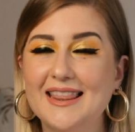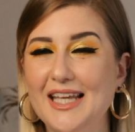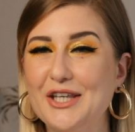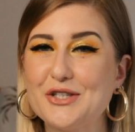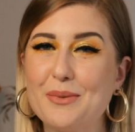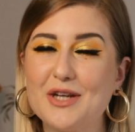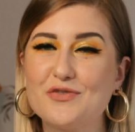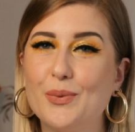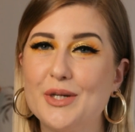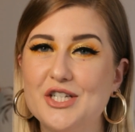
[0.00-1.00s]
Thank you so
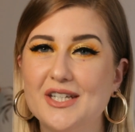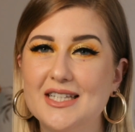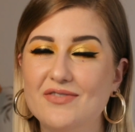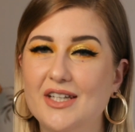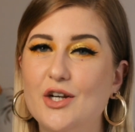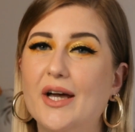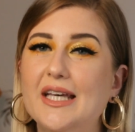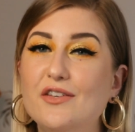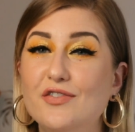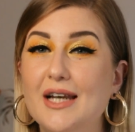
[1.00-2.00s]
much for watching this video.
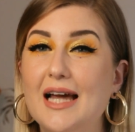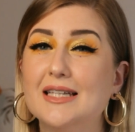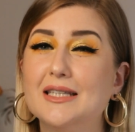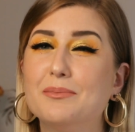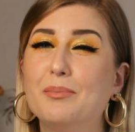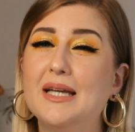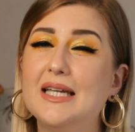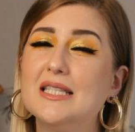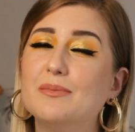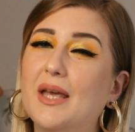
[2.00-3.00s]
If you liked it,
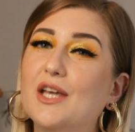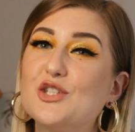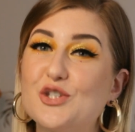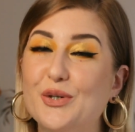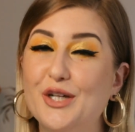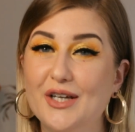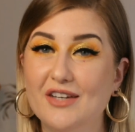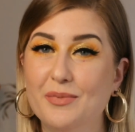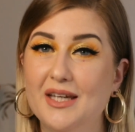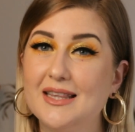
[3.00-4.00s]
please make sure you
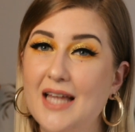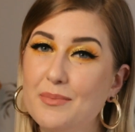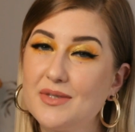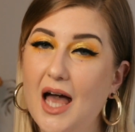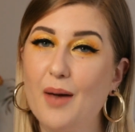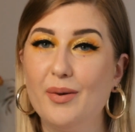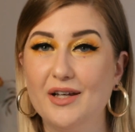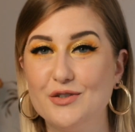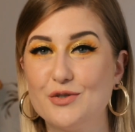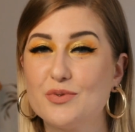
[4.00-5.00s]
give me a thumbs up
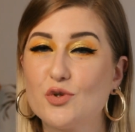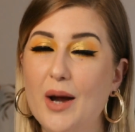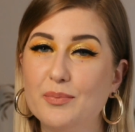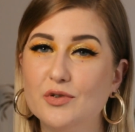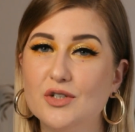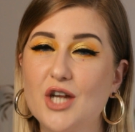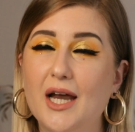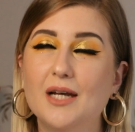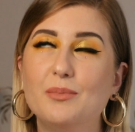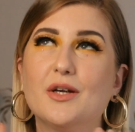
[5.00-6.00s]
and you subscribe to the
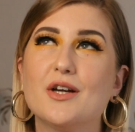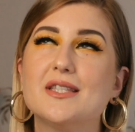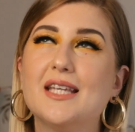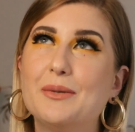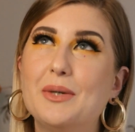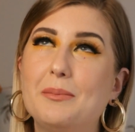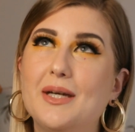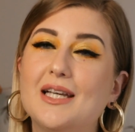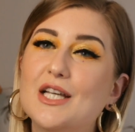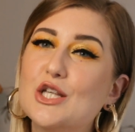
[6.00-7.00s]
channel because it will
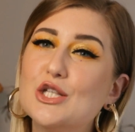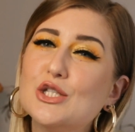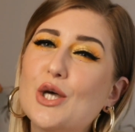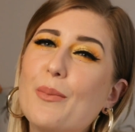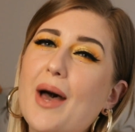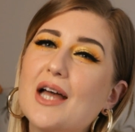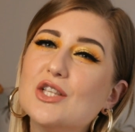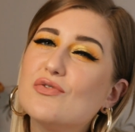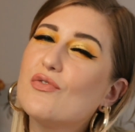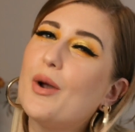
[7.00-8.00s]
mean so
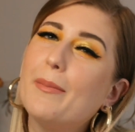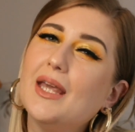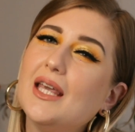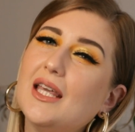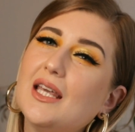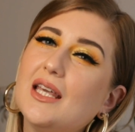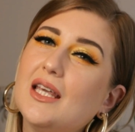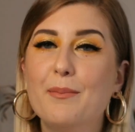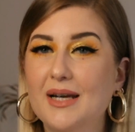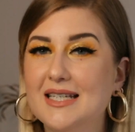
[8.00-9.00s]
much for
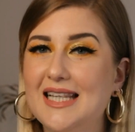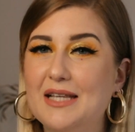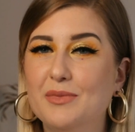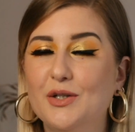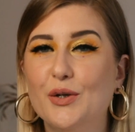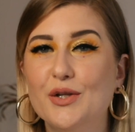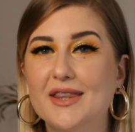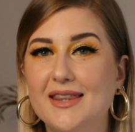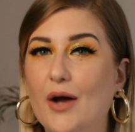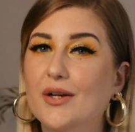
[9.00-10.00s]
me. Please let me know
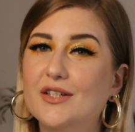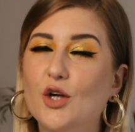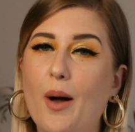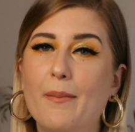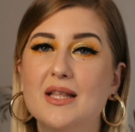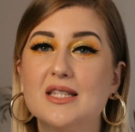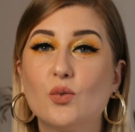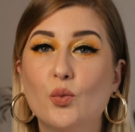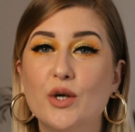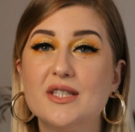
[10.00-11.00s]
down in the
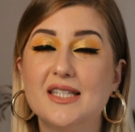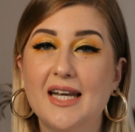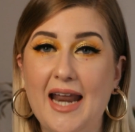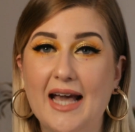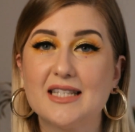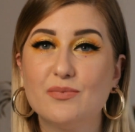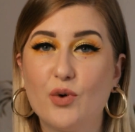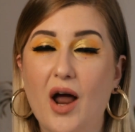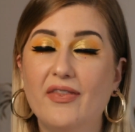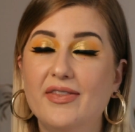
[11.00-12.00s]
comments what's the next
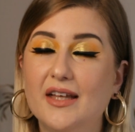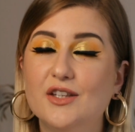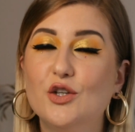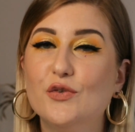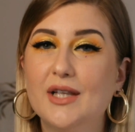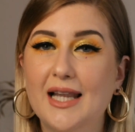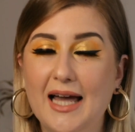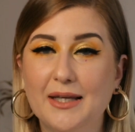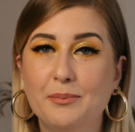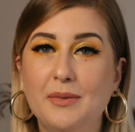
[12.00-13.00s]
brand that you would
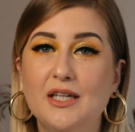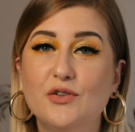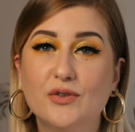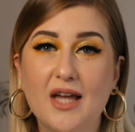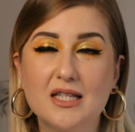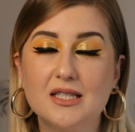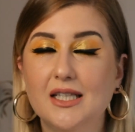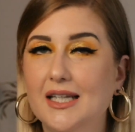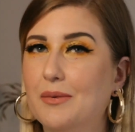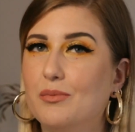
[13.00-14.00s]
like me to
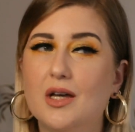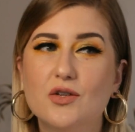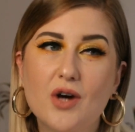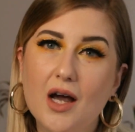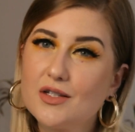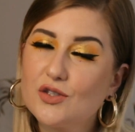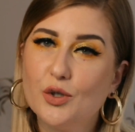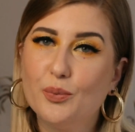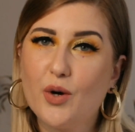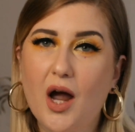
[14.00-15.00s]
test. It can be a
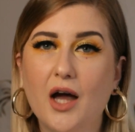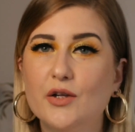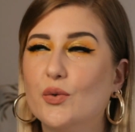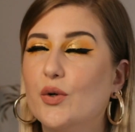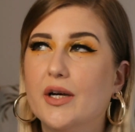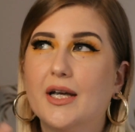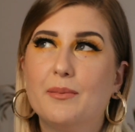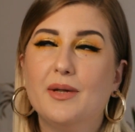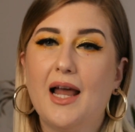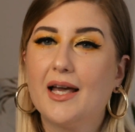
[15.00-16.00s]
drugstore brand or it
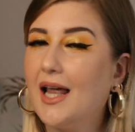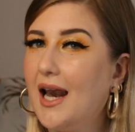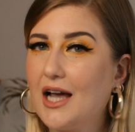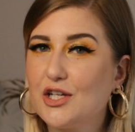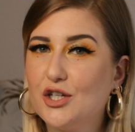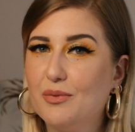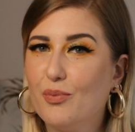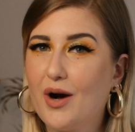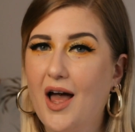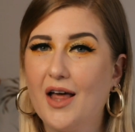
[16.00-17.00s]
can be like a luxury
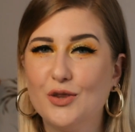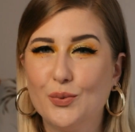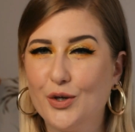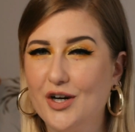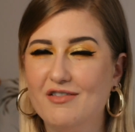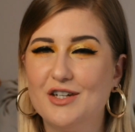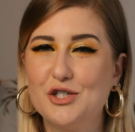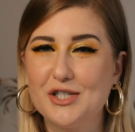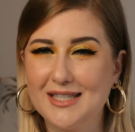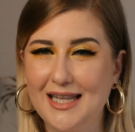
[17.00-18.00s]
brand, wherever.
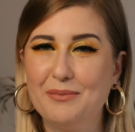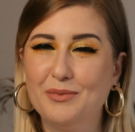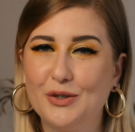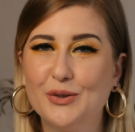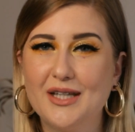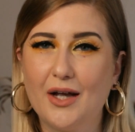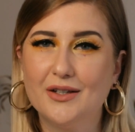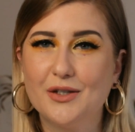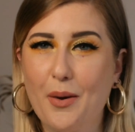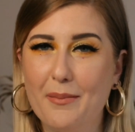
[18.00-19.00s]
Just let me know down
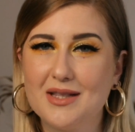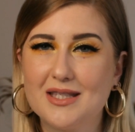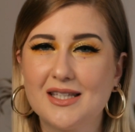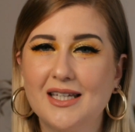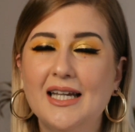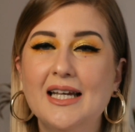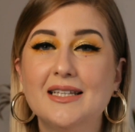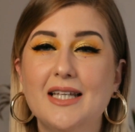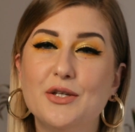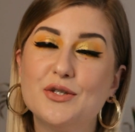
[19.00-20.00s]
in the comments.
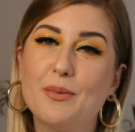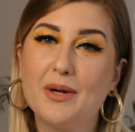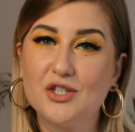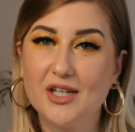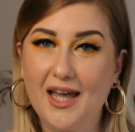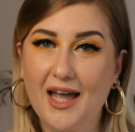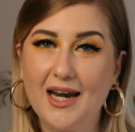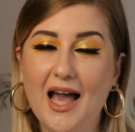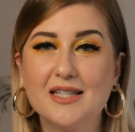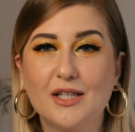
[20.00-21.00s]
Thank you so much
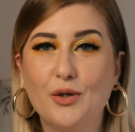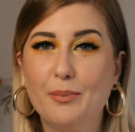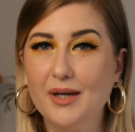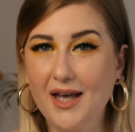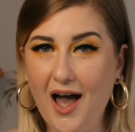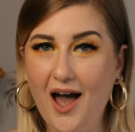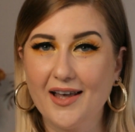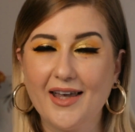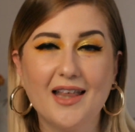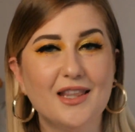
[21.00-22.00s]
again. I send you a big
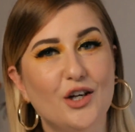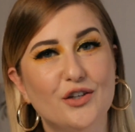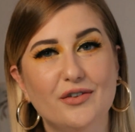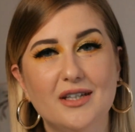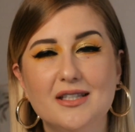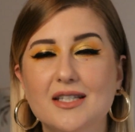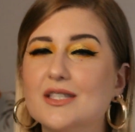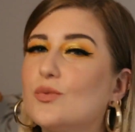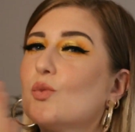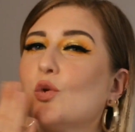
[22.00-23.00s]
hug and a lot of
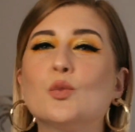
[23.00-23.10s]
kisses.